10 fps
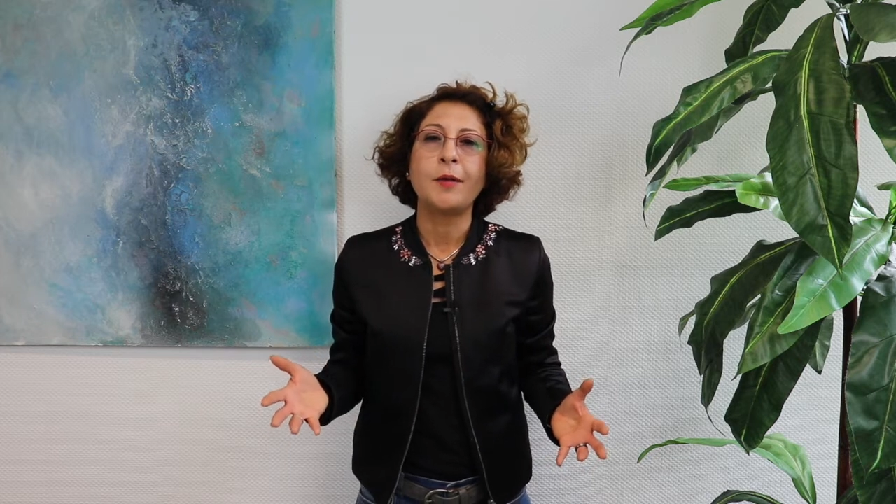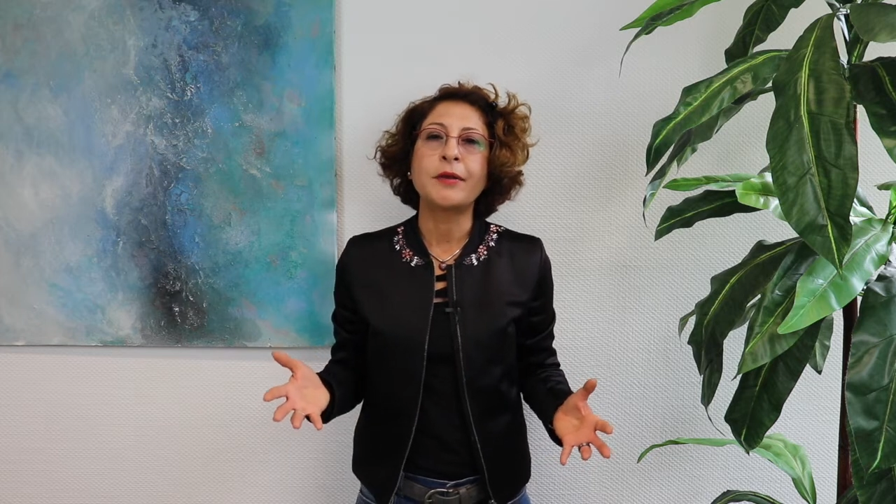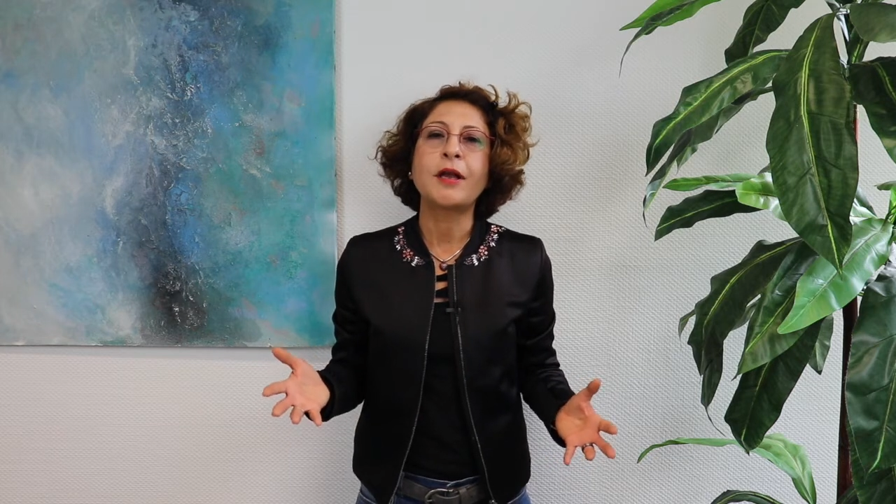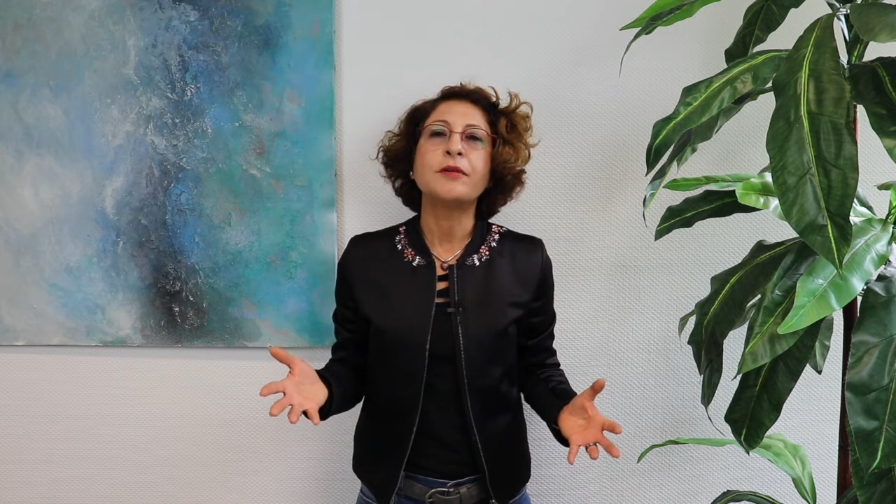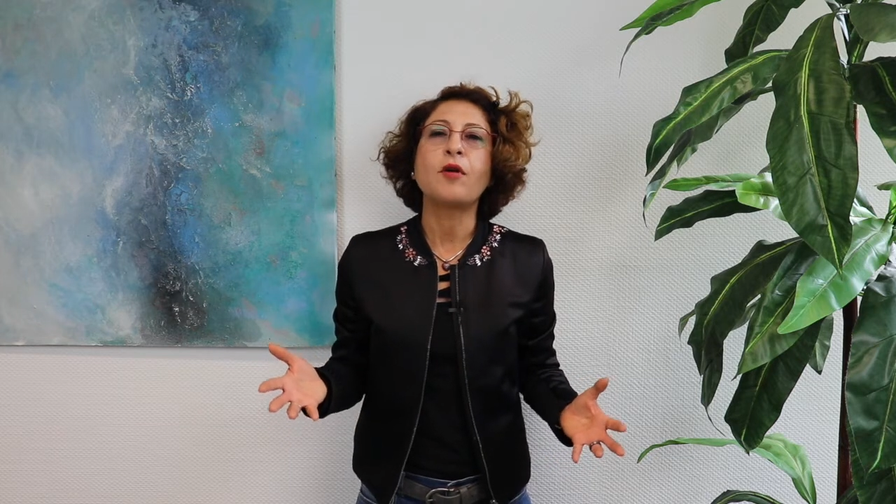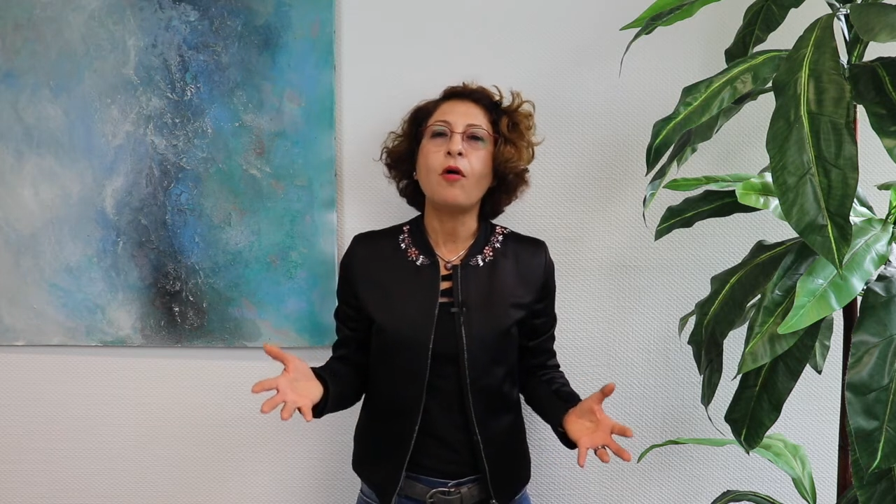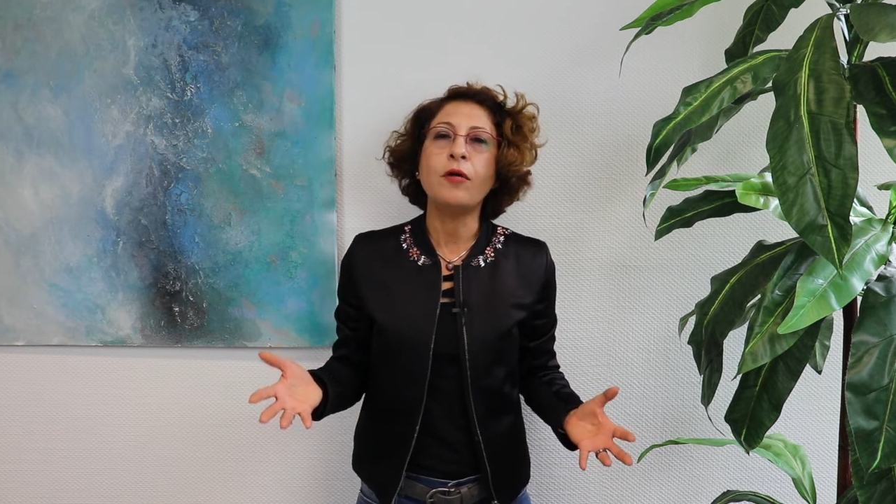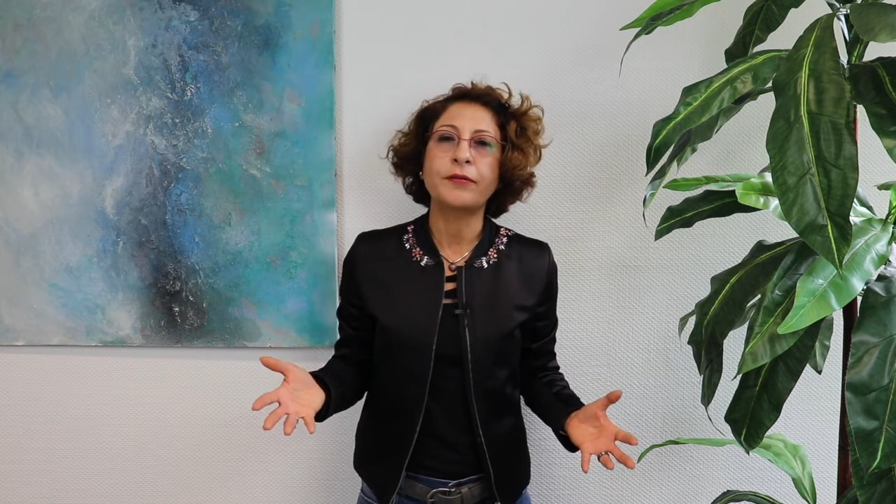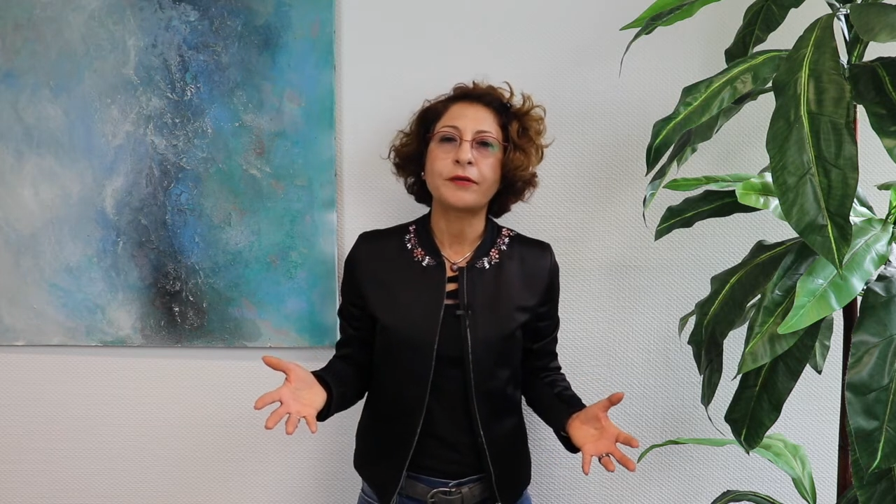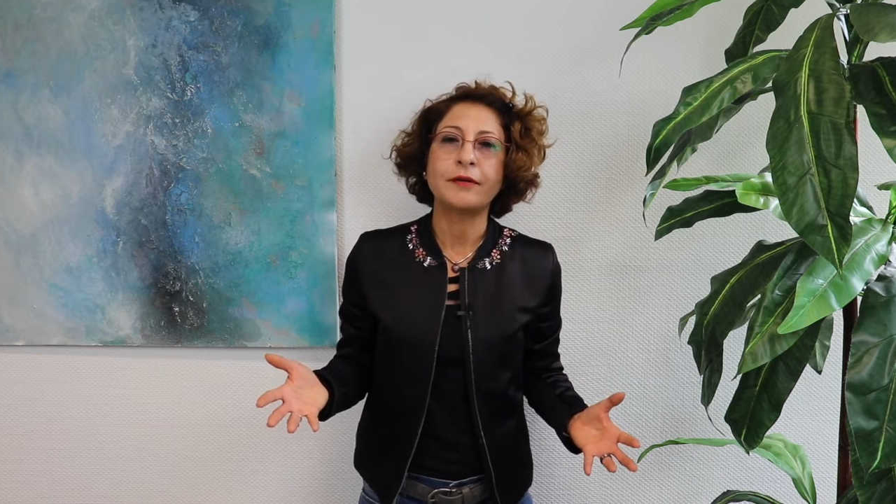become an
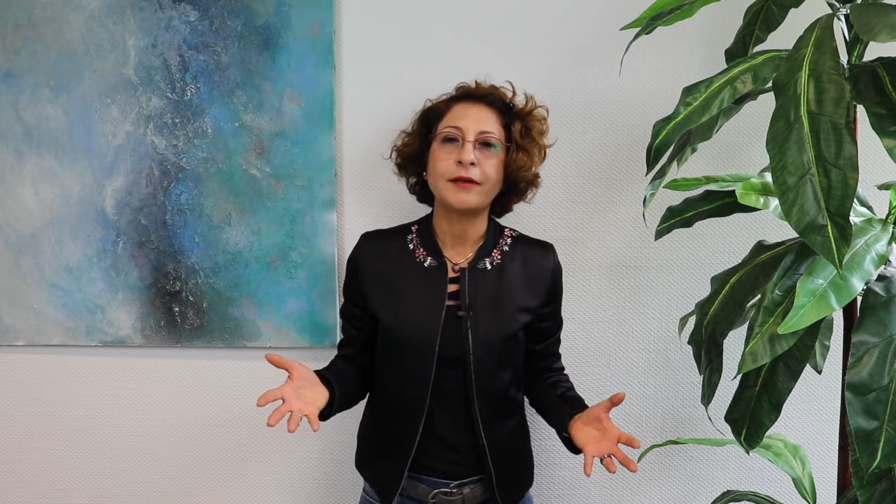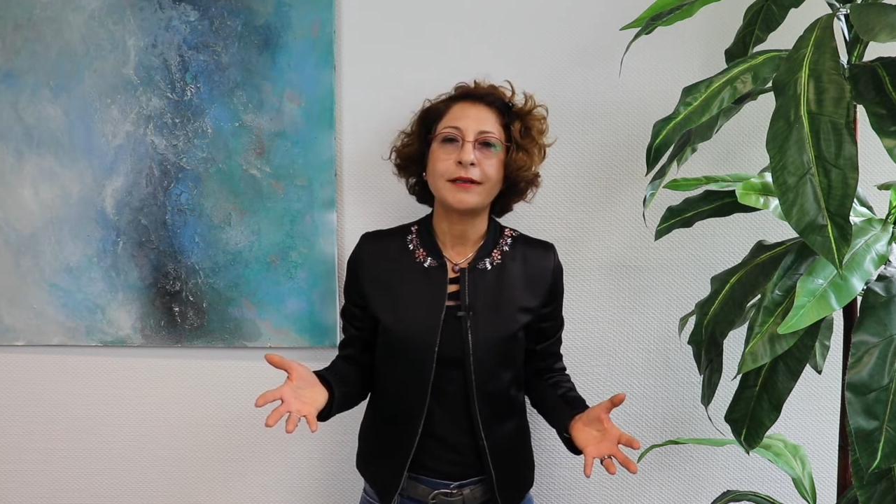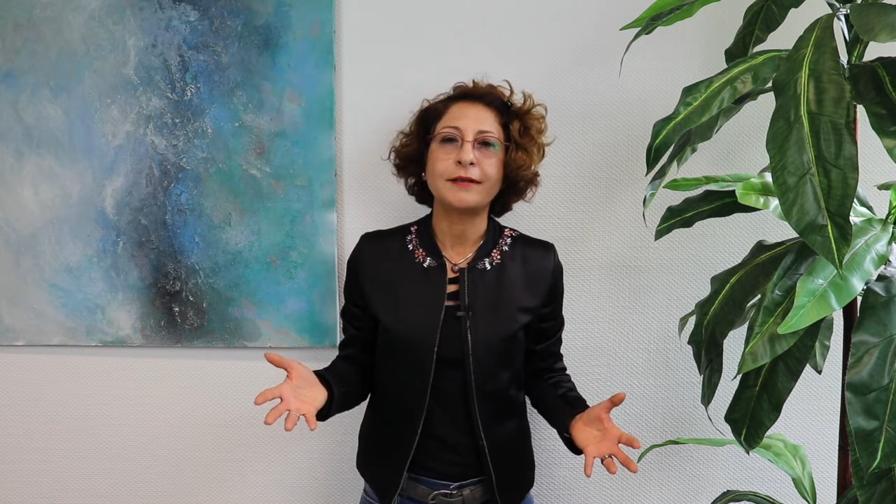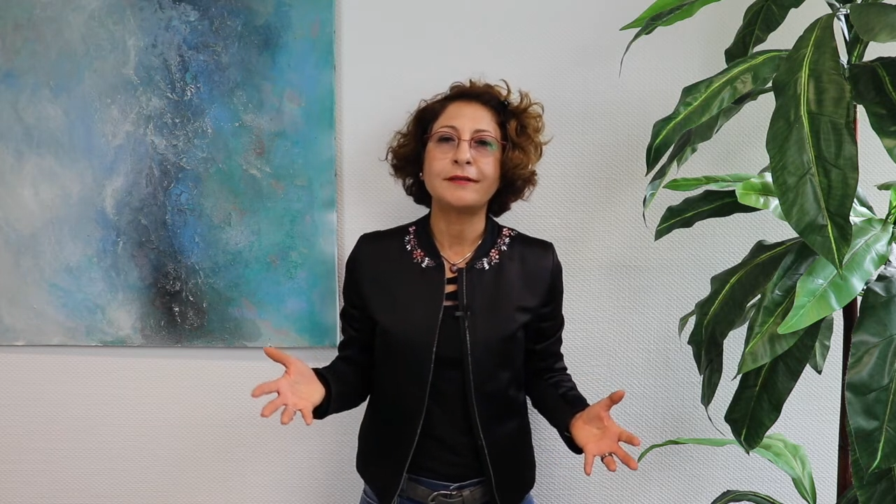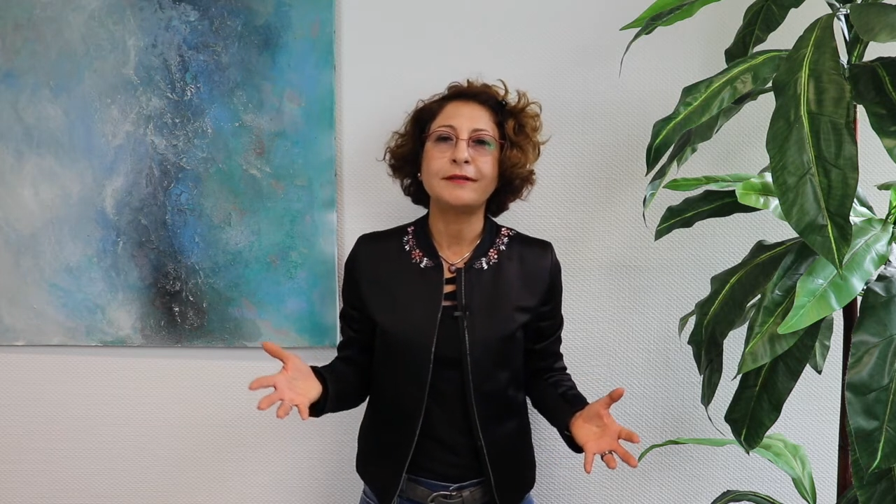author and